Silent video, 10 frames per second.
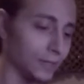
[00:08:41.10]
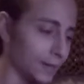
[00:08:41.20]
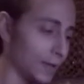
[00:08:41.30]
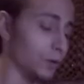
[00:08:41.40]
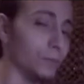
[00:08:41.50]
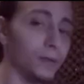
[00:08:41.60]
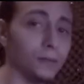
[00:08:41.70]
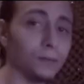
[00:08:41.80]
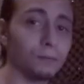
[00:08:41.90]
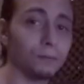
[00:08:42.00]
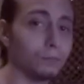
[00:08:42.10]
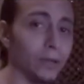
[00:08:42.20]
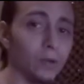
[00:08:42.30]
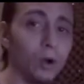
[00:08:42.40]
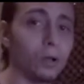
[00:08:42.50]
and helped me
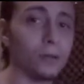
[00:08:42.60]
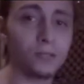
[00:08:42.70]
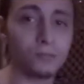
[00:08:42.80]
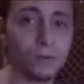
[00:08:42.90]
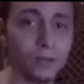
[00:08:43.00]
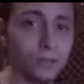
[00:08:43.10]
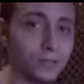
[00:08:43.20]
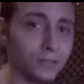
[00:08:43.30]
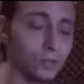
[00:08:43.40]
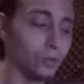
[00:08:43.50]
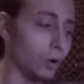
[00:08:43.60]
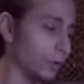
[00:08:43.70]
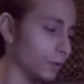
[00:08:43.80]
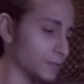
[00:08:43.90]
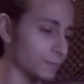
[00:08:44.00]
break all of these records and do
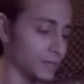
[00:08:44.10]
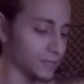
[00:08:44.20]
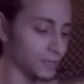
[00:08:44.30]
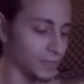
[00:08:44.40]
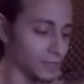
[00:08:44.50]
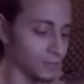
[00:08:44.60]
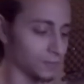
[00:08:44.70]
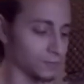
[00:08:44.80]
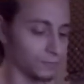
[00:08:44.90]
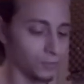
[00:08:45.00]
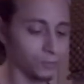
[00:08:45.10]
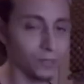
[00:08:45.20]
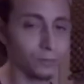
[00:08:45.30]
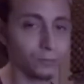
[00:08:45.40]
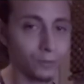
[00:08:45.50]
all these amazing things. You know,
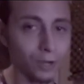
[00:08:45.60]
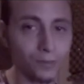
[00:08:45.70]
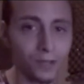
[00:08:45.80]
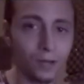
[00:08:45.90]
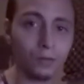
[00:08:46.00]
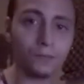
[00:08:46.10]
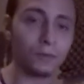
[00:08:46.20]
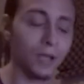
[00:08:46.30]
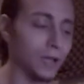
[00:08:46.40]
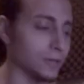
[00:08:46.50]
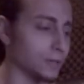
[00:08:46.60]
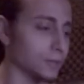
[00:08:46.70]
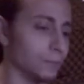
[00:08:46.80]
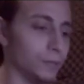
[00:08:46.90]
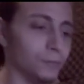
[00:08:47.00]
people around me, I love you
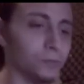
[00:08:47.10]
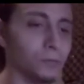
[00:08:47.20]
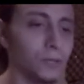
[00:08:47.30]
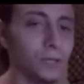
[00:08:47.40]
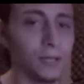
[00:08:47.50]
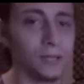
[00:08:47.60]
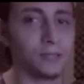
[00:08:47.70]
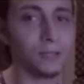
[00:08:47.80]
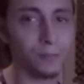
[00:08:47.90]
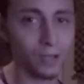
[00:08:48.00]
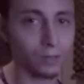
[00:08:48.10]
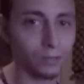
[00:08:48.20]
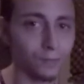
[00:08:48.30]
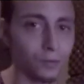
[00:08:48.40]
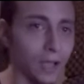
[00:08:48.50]
guys. People that see me, I
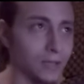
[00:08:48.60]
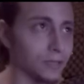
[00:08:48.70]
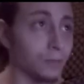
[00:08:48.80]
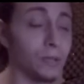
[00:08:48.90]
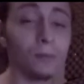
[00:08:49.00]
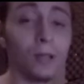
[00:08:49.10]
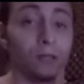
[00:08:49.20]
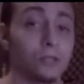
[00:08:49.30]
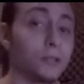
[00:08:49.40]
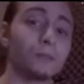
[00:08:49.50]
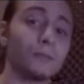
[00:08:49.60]
love you guys. And the people I just